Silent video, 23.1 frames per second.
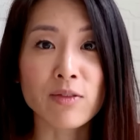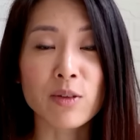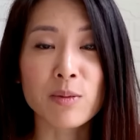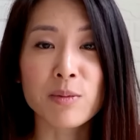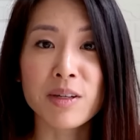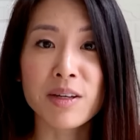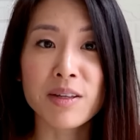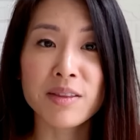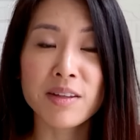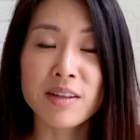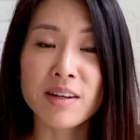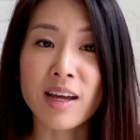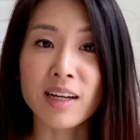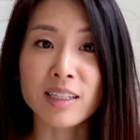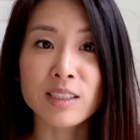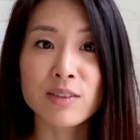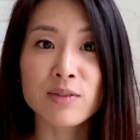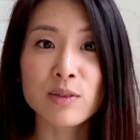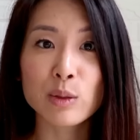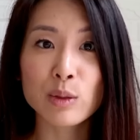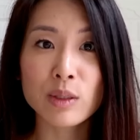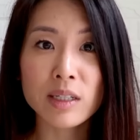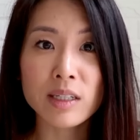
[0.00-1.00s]
for me in the
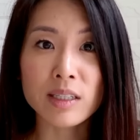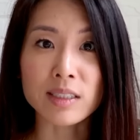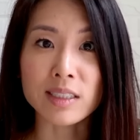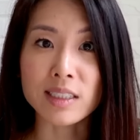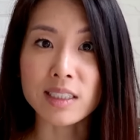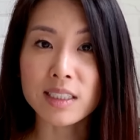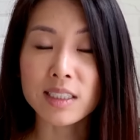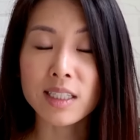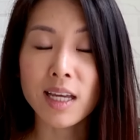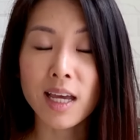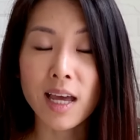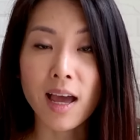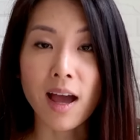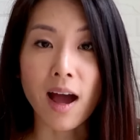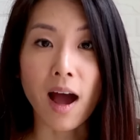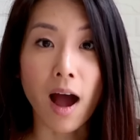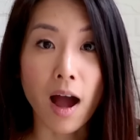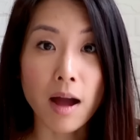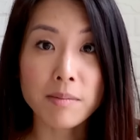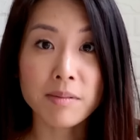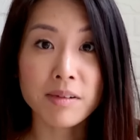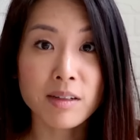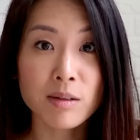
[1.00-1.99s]
next few years.
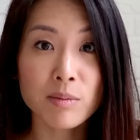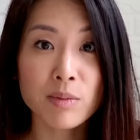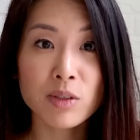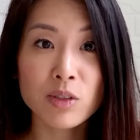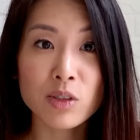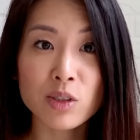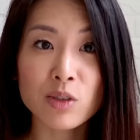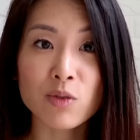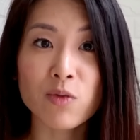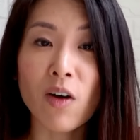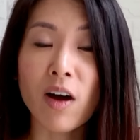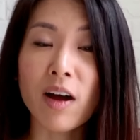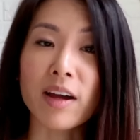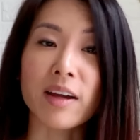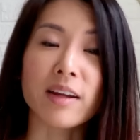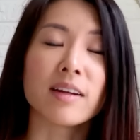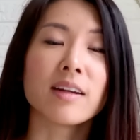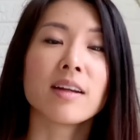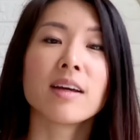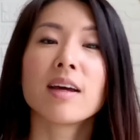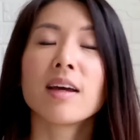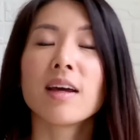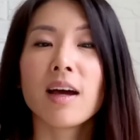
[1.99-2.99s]
I'm gonna be just
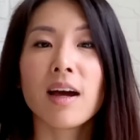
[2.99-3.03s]
fine.